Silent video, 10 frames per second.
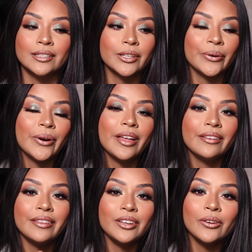So
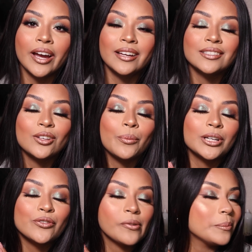thank you guys so
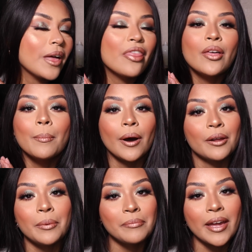much from the
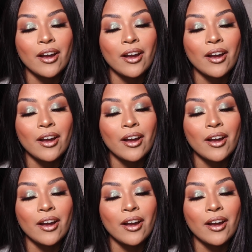bottom of my